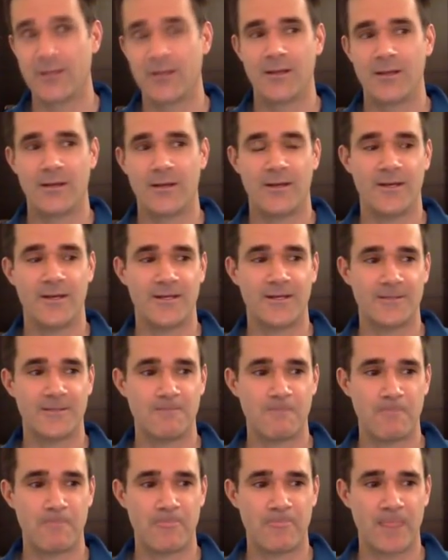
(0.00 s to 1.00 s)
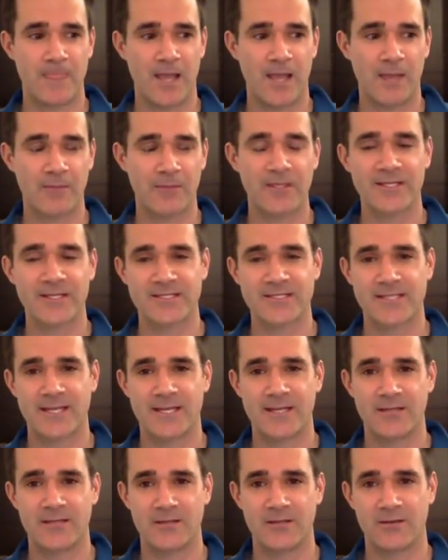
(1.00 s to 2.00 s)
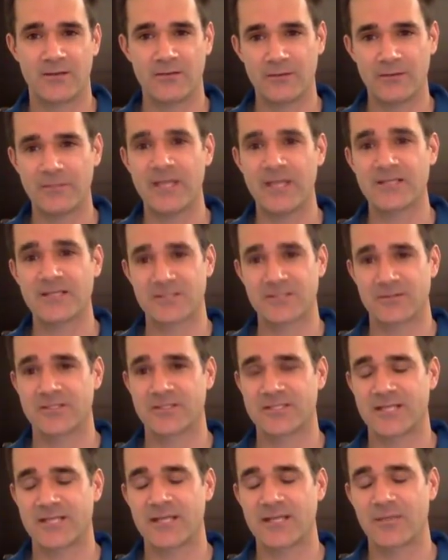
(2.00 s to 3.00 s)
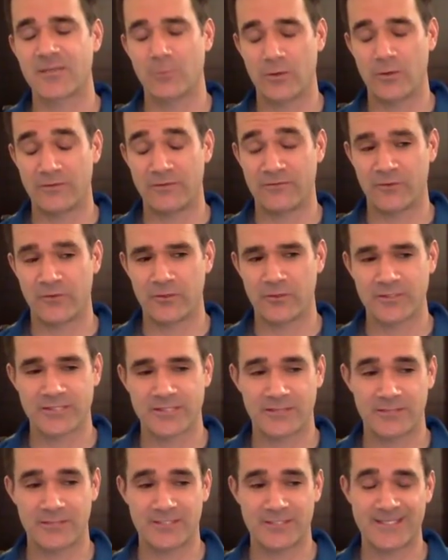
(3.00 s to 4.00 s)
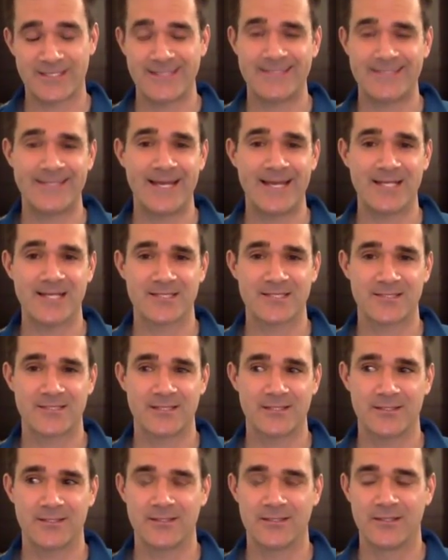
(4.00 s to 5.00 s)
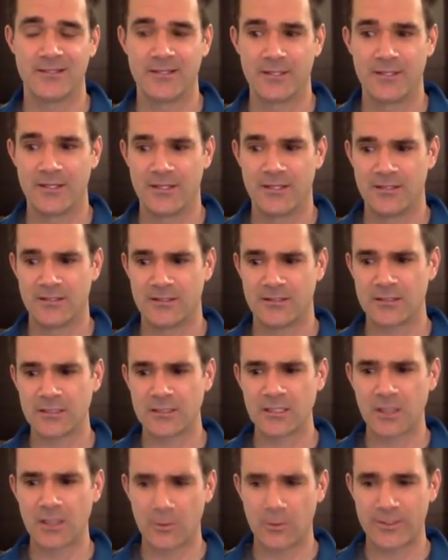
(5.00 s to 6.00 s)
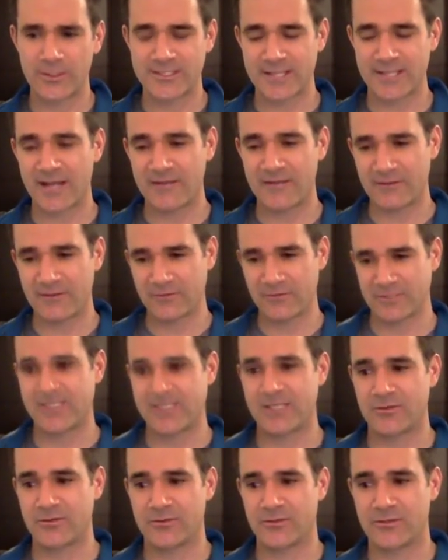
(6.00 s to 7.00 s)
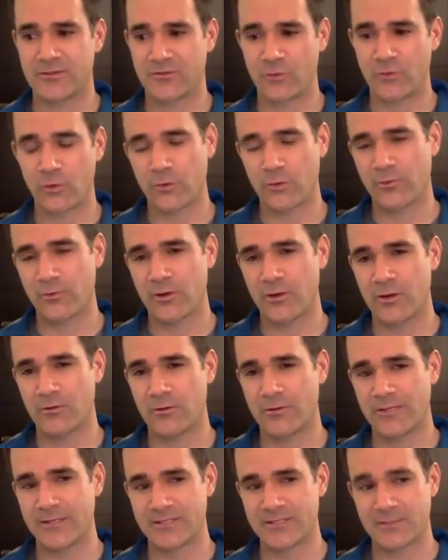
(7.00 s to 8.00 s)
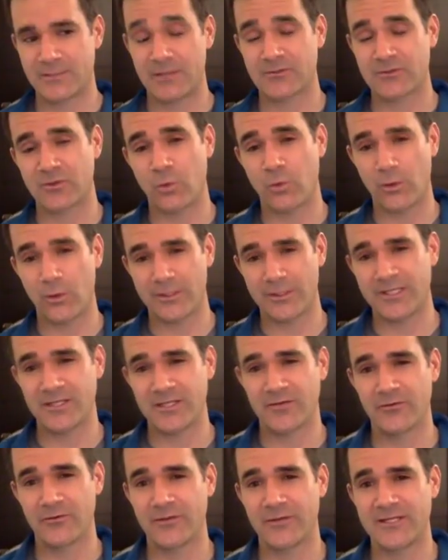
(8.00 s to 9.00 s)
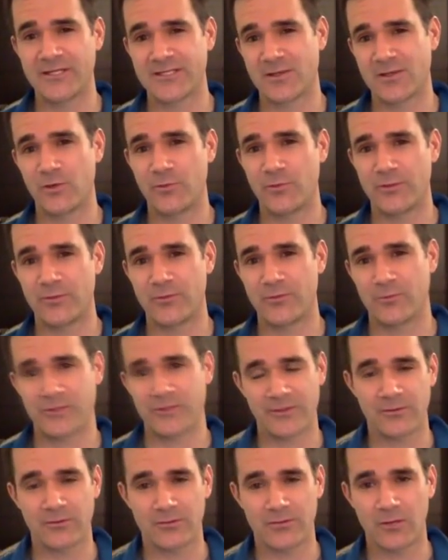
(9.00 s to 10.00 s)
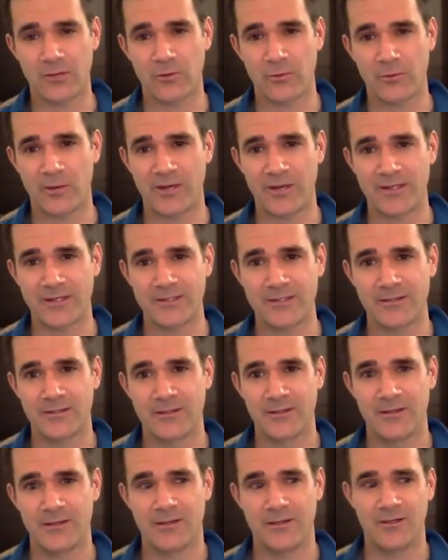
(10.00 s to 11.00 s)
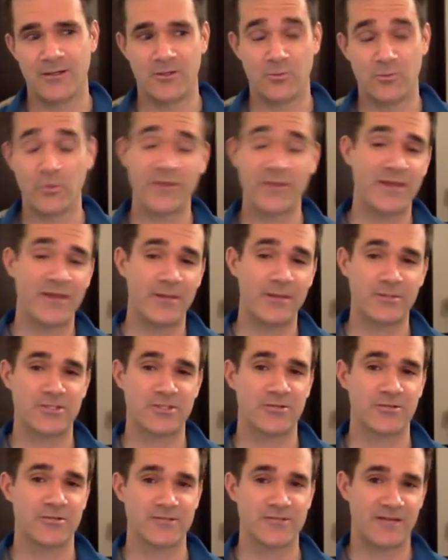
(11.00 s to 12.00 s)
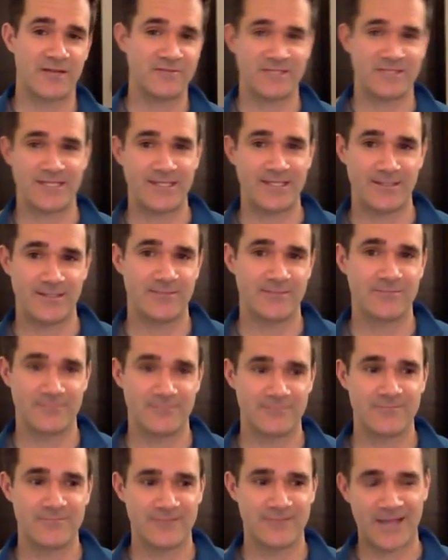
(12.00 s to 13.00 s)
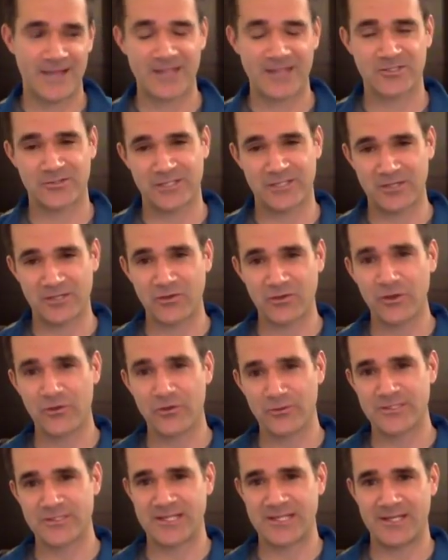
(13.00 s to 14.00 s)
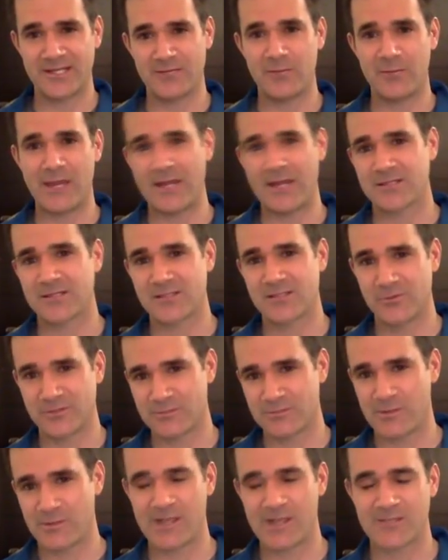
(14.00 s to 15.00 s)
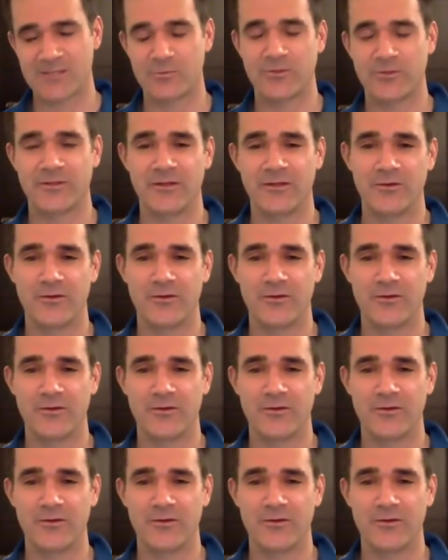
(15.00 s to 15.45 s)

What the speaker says: I'm gonna say, let me answer the second one first. I'm gonna say yes. The lowest I've ever seen on a Tour Pro is about 20 degrees open with their lower body. With amateurs, I've seen actually closed at impact, so it's possible to do.